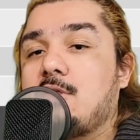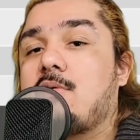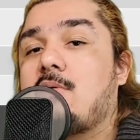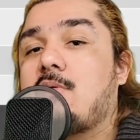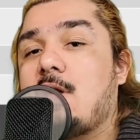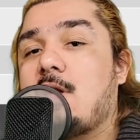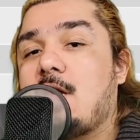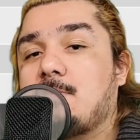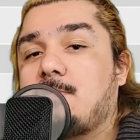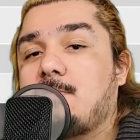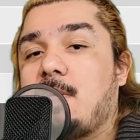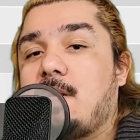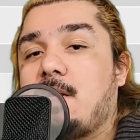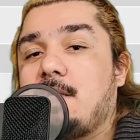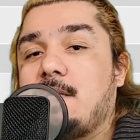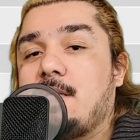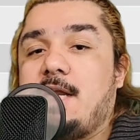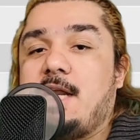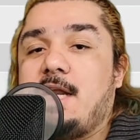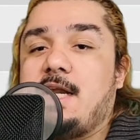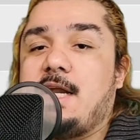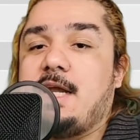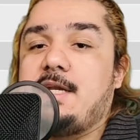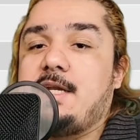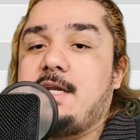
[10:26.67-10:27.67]

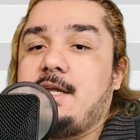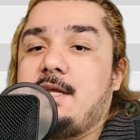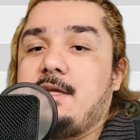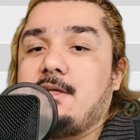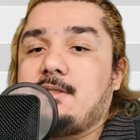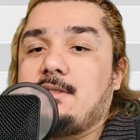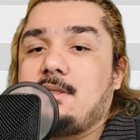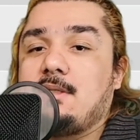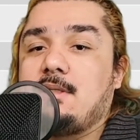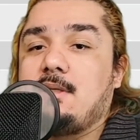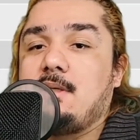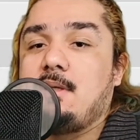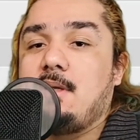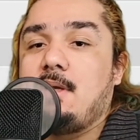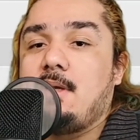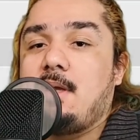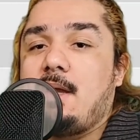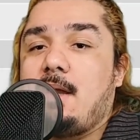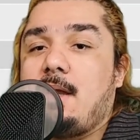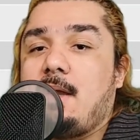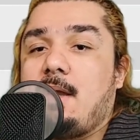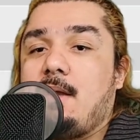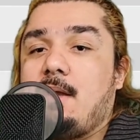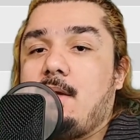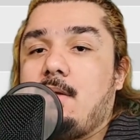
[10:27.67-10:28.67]
cross-pollinate ideas
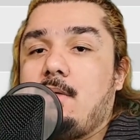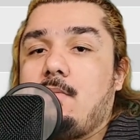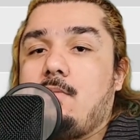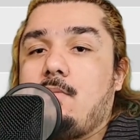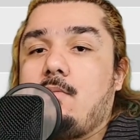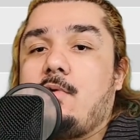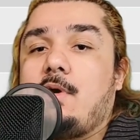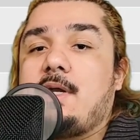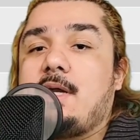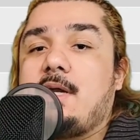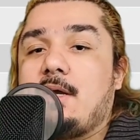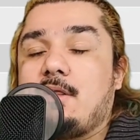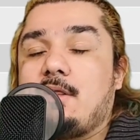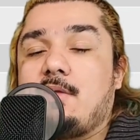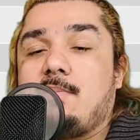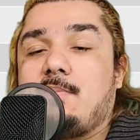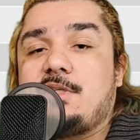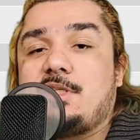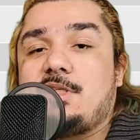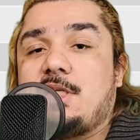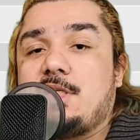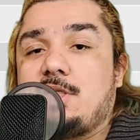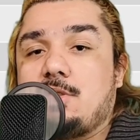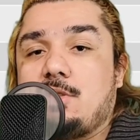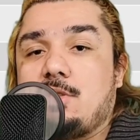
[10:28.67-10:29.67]
and work out the
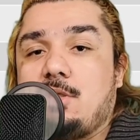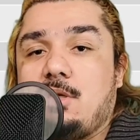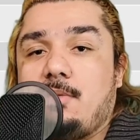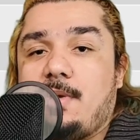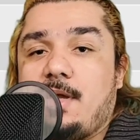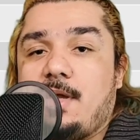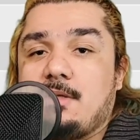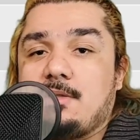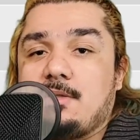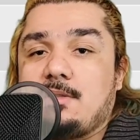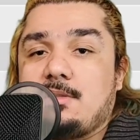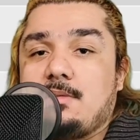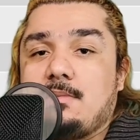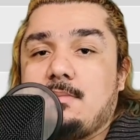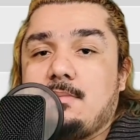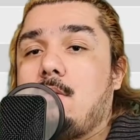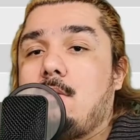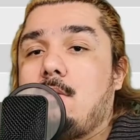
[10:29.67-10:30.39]
potential debates.